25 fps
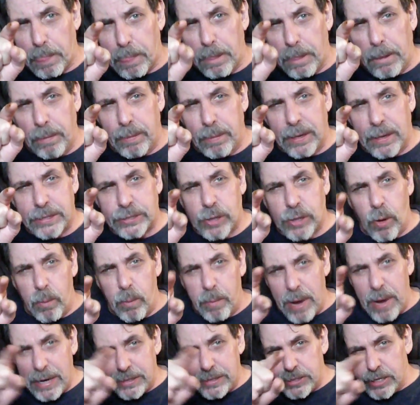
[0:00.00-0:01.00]
that's going to
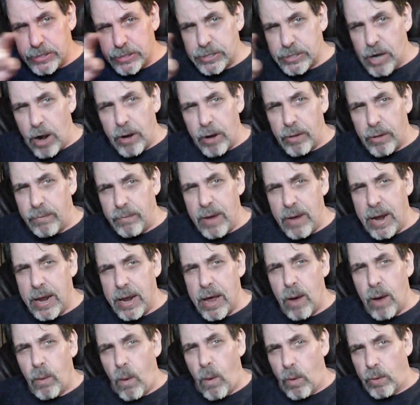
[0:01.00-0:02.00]
be just under the
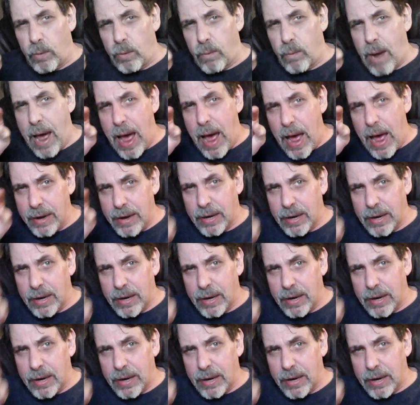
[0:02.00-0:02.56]
video on the right.